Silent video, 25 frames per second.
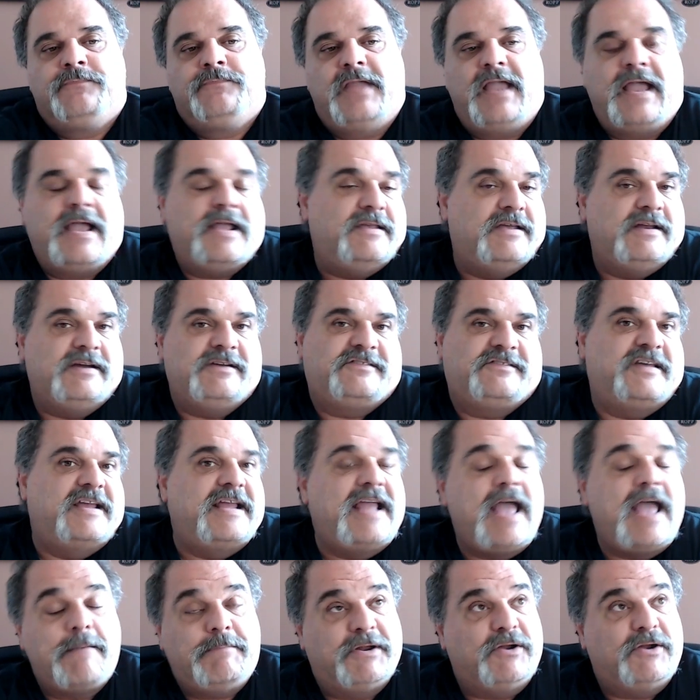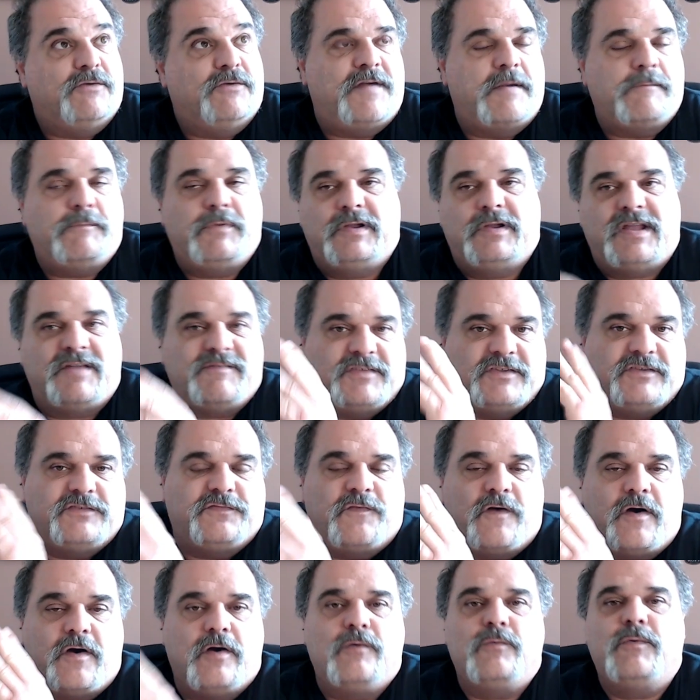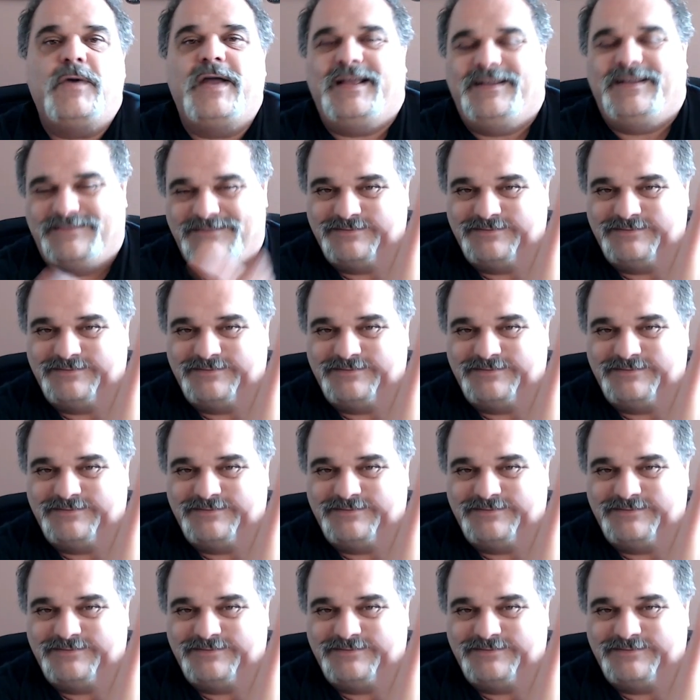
And you're gonna say, yeah, but November 11th's far away.